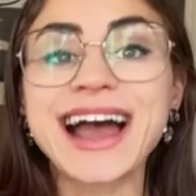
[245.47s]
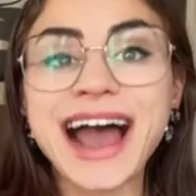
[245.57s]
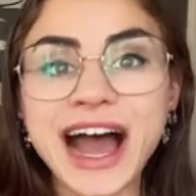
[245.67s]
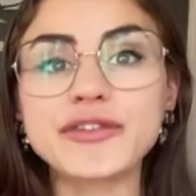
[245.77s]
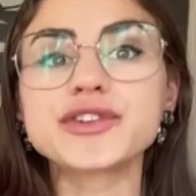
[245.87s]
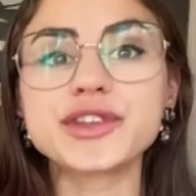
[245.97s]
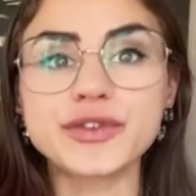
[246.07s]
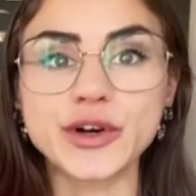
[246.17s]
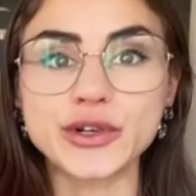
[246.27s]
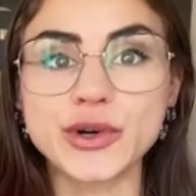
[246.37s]
After the
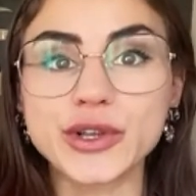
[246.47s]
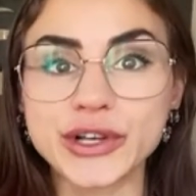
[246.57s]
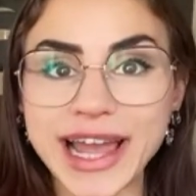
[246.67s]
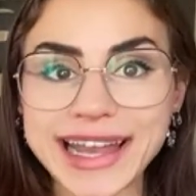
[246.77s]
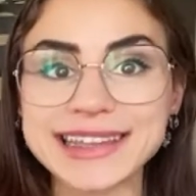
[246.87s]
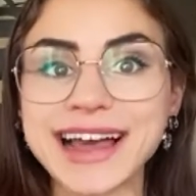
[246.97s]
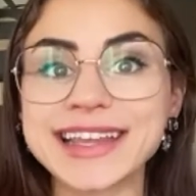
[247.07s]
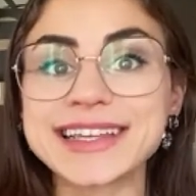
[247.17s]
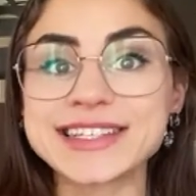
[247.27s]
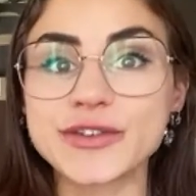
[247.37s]
photo, your headline
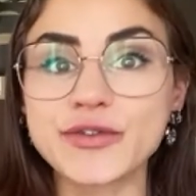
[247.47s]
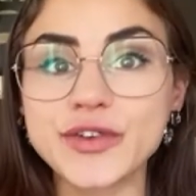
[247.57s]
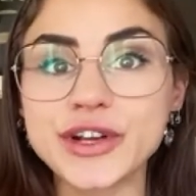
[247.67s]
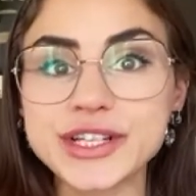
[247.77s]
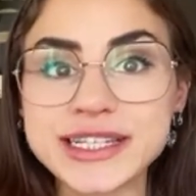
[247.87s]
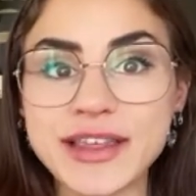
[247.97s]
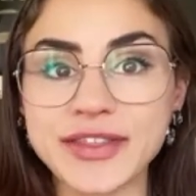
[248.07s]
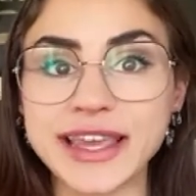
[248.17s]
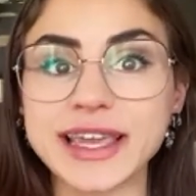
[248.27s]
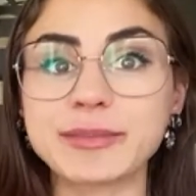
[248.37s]
is the first
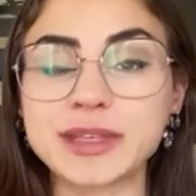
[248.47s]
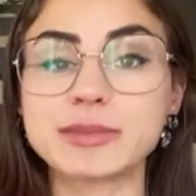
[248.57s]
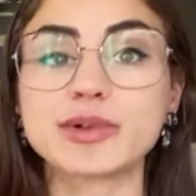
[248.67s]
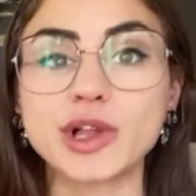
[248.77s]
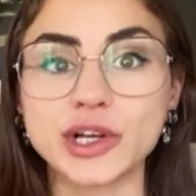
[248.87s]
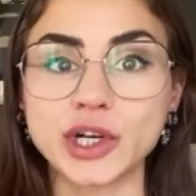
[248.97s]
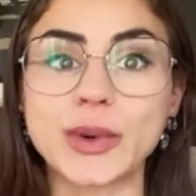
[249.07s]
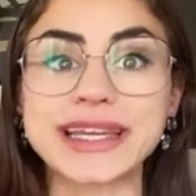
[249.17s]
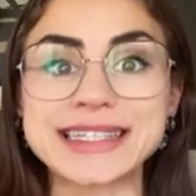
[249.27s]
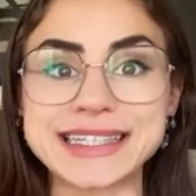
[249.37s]
thing people are
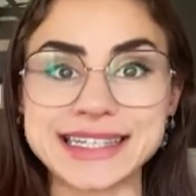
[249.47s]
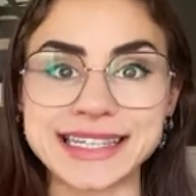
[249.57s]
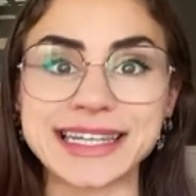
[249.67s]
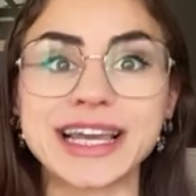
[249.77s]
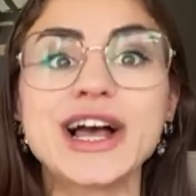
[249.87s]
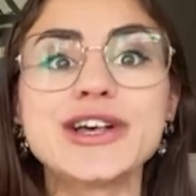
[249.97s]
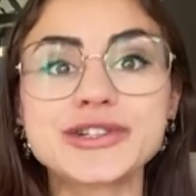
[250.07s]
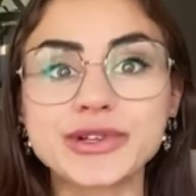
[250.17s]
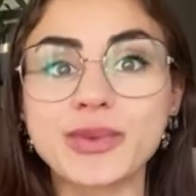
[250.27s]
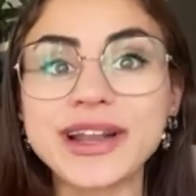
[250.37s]
going to see. So
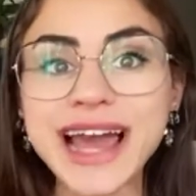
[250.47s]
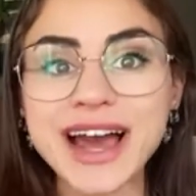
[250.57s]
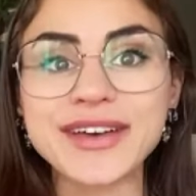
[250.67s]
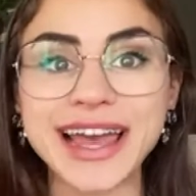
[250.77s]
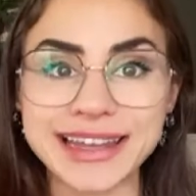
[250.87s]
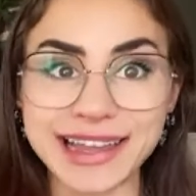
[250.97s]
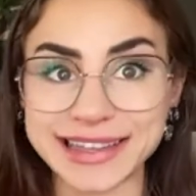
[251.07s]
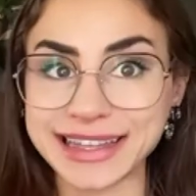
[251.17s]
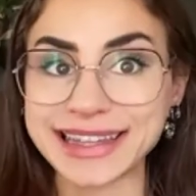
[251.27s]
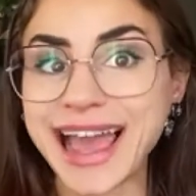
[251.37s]
you want to have a headline
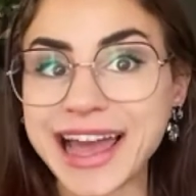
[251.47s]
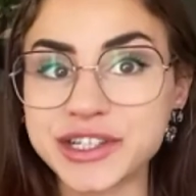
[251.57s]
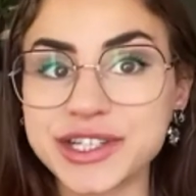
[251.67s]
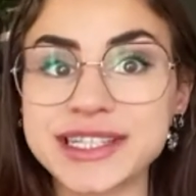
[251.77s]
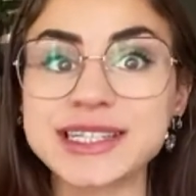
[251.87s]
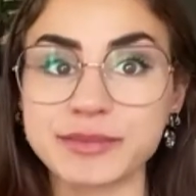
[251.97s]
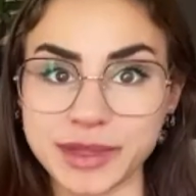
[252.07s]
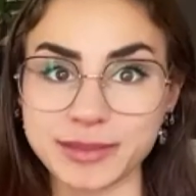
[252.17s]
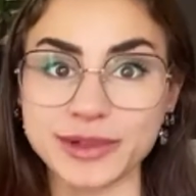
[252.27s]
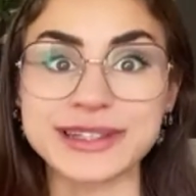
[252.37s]
that catches
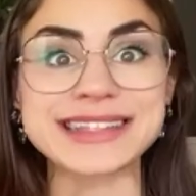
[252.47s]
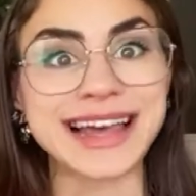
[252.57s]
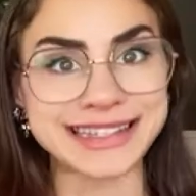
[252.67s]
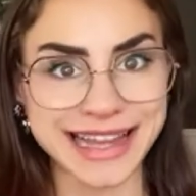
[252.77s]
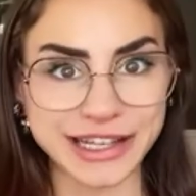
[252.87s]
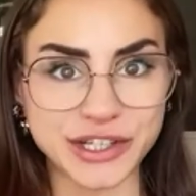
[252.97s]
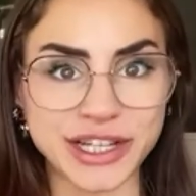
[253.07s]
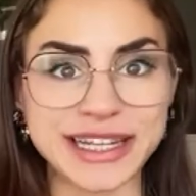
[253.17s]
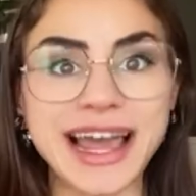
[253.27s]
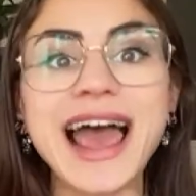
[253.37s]
people's
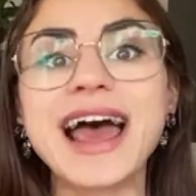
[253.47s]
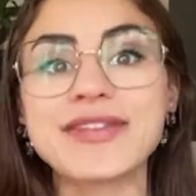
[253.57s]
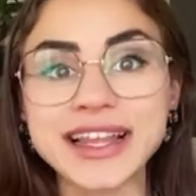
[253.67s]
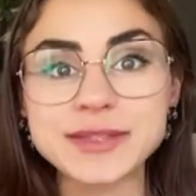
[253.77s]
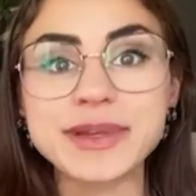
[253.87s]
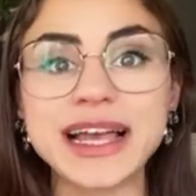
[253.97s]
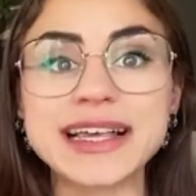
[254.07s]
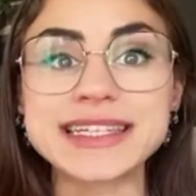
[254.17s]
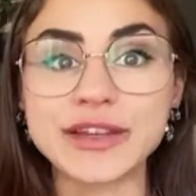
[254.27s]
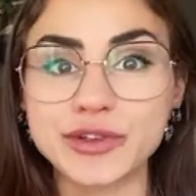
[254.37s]
attention. That's
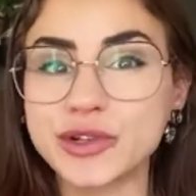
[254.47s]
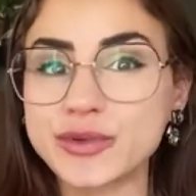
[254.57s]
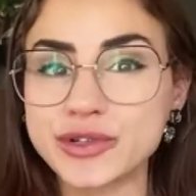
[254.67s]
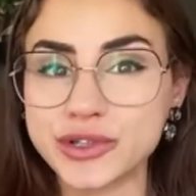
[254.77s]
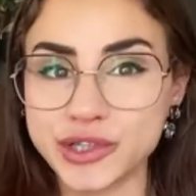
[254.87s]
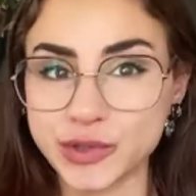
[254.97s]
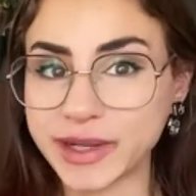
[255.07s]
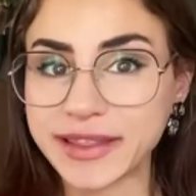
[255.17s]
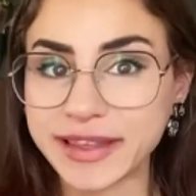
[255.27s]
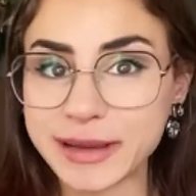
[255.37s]
because if you don't do
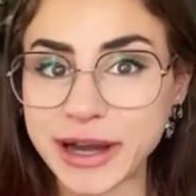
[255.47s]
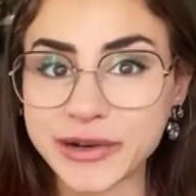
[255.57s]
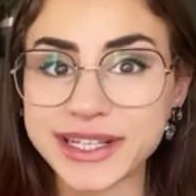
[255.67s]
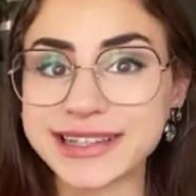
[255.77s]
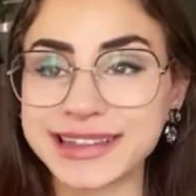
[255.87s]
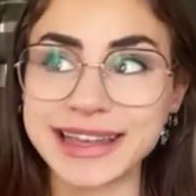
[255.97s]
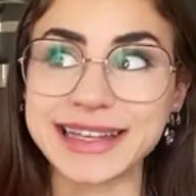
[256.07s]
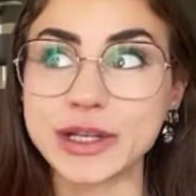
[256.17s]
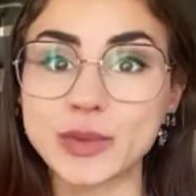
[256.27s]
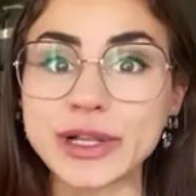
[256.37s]
anything about it, then
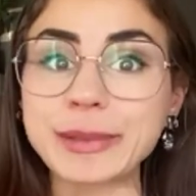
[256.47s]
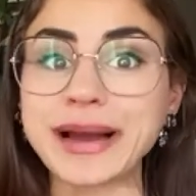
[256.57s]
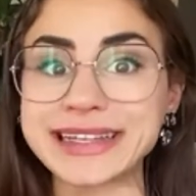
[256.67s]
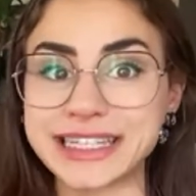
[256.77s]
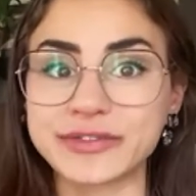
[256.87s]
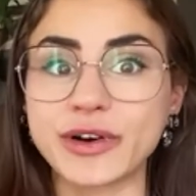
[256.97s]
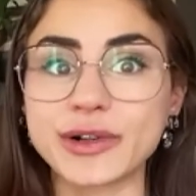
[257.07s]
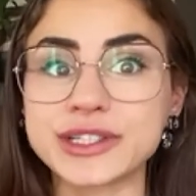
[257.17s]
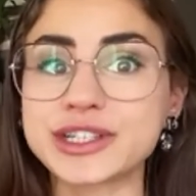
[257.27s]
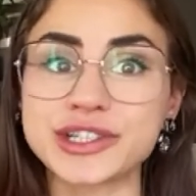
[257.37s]
it will by
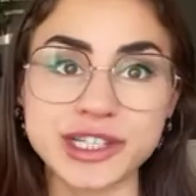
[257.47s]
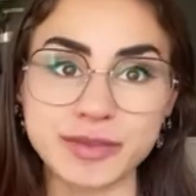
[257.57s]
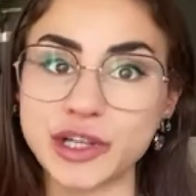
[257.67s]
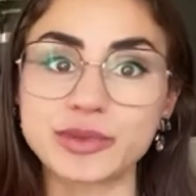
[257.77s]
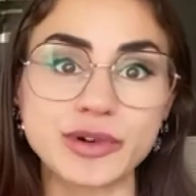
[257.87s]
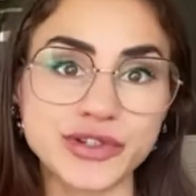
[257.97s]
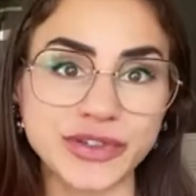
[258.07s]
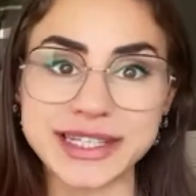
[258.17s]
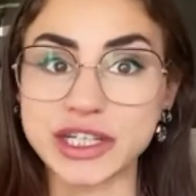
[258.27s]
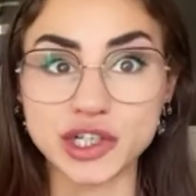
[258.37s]
default just be your most
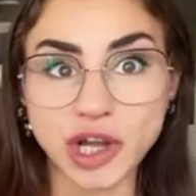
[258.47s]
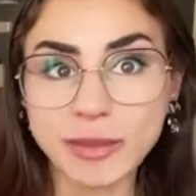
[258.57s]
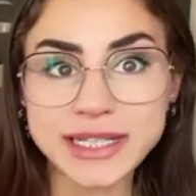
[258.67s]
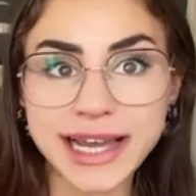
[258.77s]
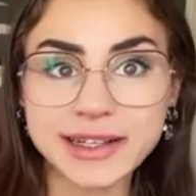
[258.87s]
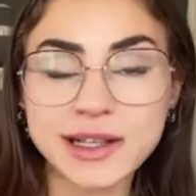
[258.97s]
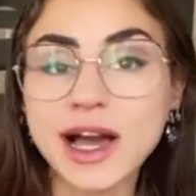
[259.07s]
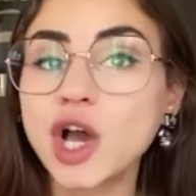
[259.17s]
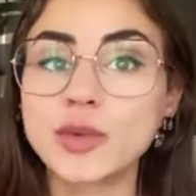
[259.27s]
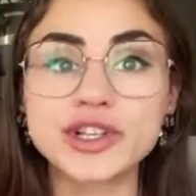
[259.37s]
recent job title,
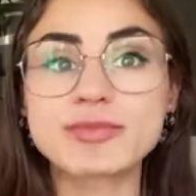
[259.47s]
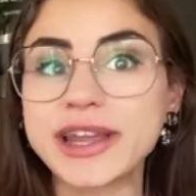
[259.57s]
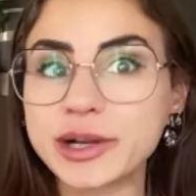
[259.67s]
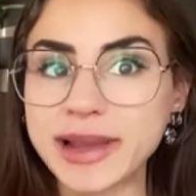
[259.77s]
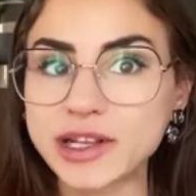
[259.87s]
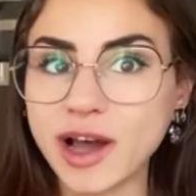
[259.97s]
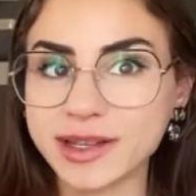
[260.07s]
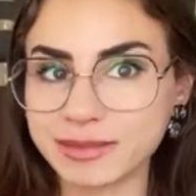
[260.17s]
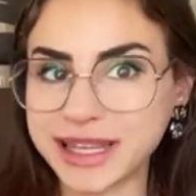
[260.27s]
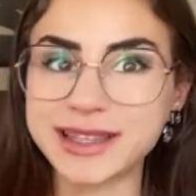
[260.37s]
which may or may
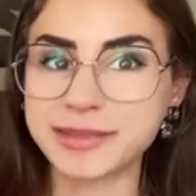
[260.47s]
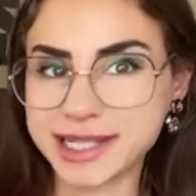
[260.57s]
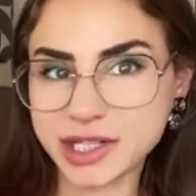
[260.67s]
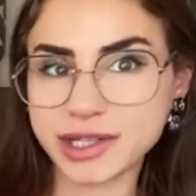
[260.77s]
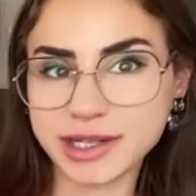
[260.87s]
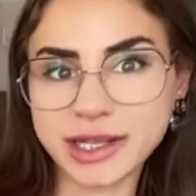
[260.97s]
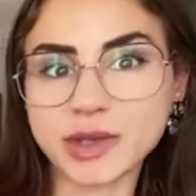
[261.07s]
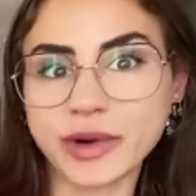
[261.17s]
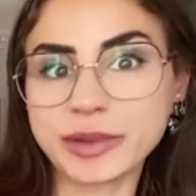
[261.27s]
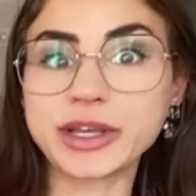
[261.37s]
not be the position that you
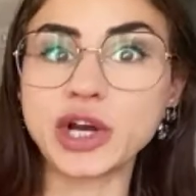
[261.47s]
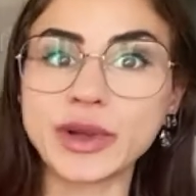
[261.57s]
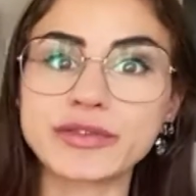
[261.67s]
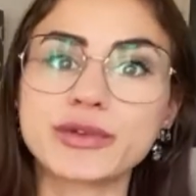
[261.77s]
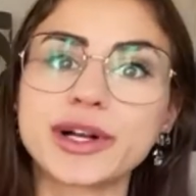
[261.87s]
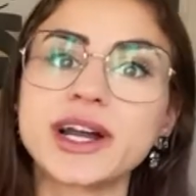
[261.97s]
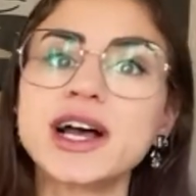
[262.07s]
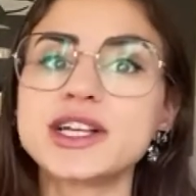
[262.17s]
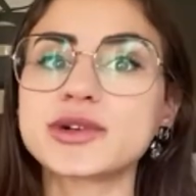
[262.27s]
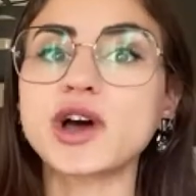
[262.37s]
want to be going for.
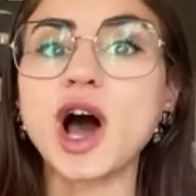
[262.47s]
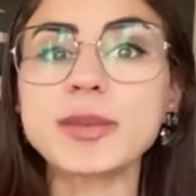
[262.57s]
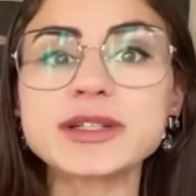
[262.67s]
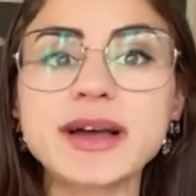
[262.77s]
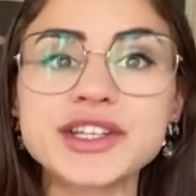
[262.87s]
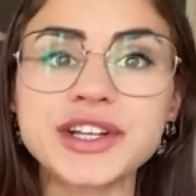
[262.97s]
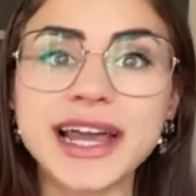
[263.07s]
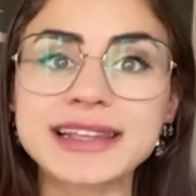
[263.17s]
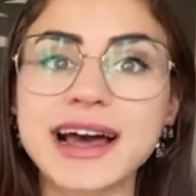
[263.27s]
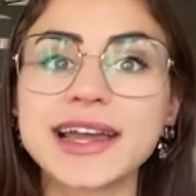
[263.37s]
So to optimize your
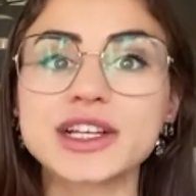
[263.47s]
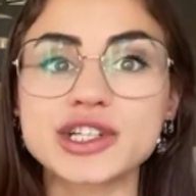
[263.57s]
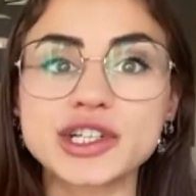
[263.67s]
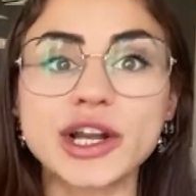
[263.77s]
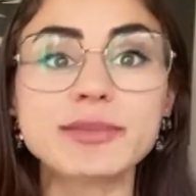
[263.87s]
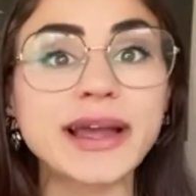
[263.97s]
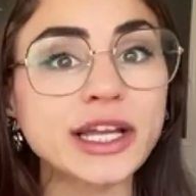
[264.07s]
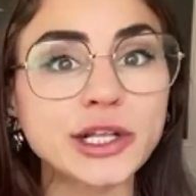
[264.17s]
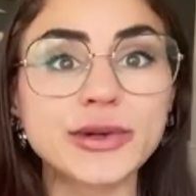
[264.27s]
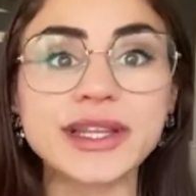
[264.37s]
headline, start by
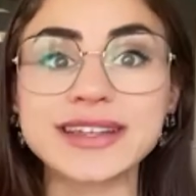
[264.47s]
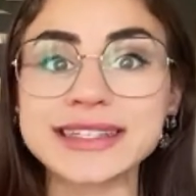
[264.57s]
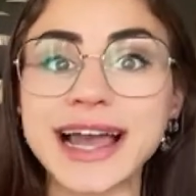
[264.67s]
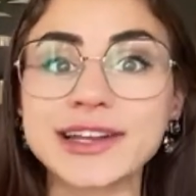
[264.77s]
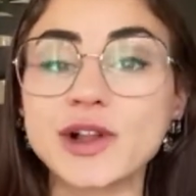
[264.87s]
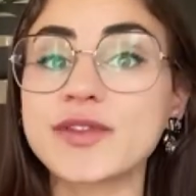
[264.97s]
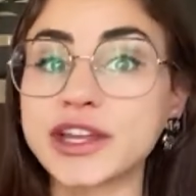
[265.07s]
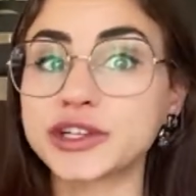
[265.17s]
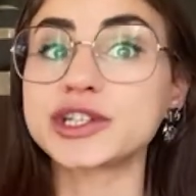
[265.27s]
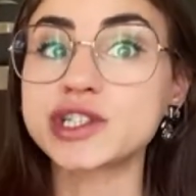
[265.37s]
including the title that
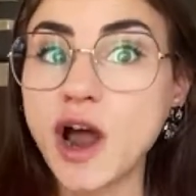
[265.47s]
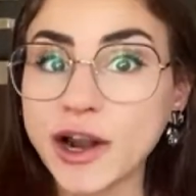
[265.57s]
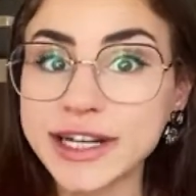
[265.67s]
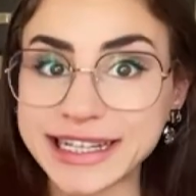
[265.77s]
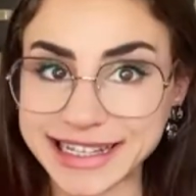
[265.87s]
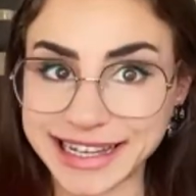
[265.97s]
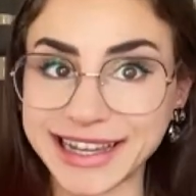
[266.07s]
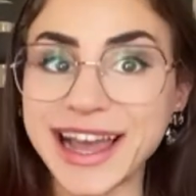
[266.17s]
you're targeting.